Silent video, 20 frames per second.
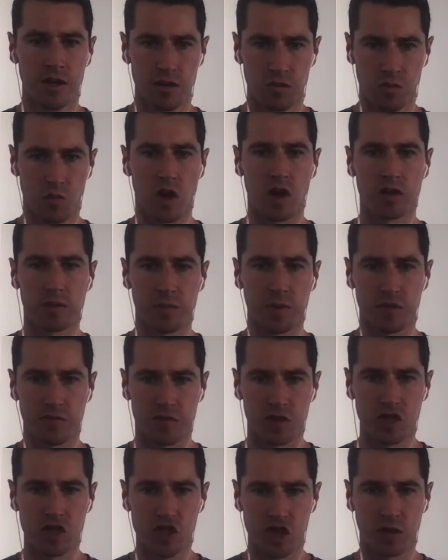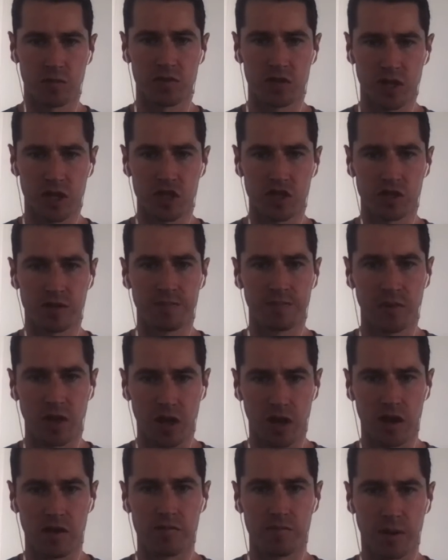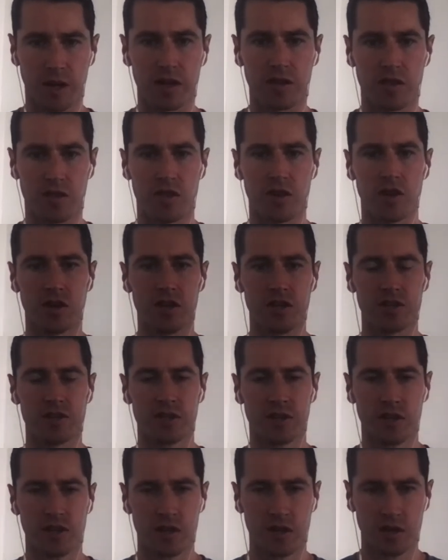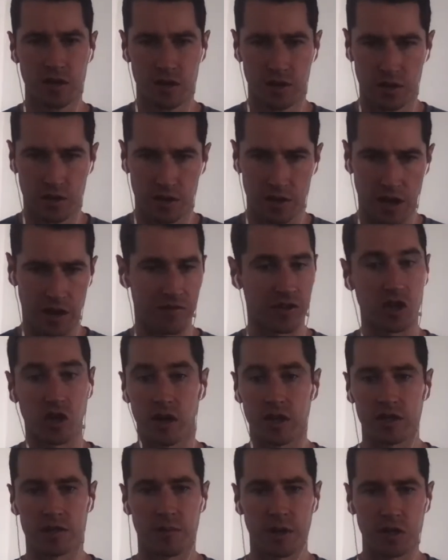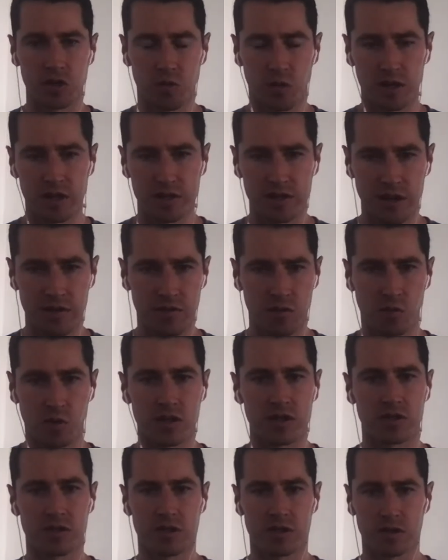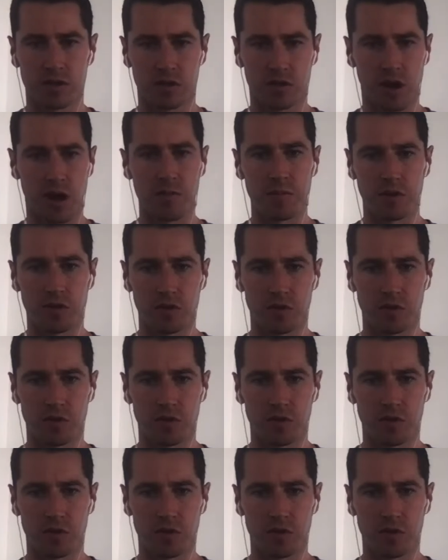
Welcome to the first jump session of my 30s. Having gone into my 20s, never once grabbing the